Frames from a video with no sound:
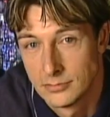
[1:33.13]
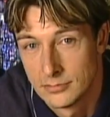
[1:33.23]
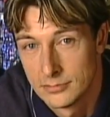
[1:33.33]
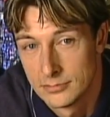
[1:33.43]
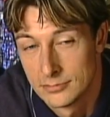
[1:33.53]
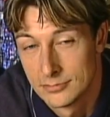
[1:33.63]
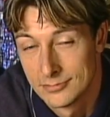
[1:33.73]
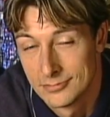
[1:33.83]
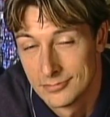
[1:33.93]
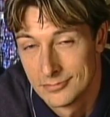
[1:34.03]

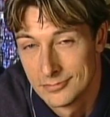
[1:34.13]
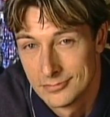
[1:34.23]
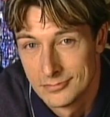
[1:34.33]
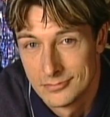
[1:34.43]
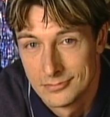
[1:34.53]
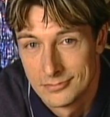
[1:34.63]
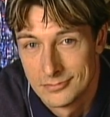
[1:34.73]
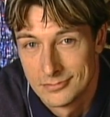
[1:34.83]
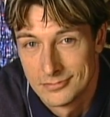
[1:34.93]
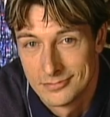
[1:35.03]

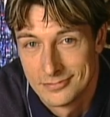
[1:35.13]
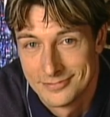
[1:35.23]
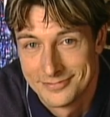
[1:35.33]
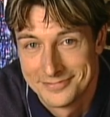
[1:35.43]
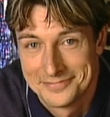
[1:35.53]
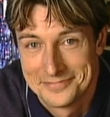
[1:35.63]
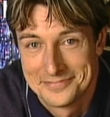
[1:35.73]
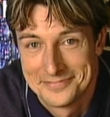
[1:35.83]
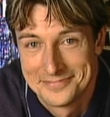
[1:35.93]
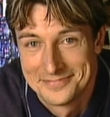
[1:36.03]

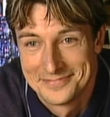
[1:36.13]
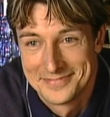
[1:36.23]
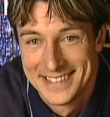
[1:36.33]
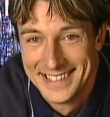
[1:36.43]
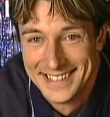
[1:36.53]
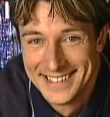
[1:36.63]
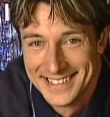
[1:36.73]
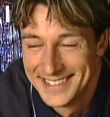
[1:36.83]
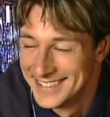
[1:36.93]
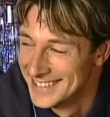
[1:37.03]

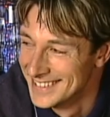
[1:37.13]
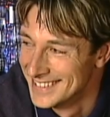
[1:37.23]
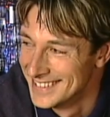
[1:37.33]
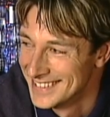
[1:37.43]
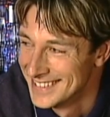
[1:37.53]
(silence)